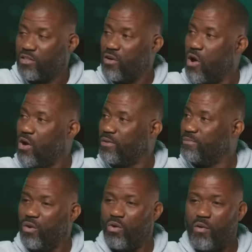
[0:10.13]
to guard him.
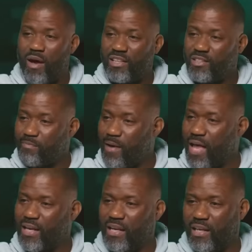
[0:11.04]
He don't want nobody
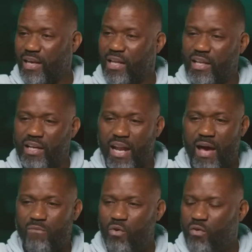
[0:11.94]
smiling and giggling and
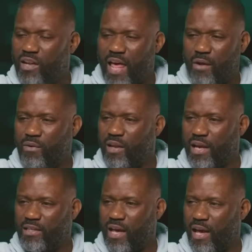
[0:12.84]
not moving laterally
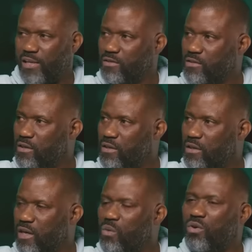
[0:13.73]
like that.
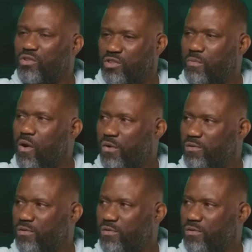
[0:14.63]
Mm. He wants to smoke.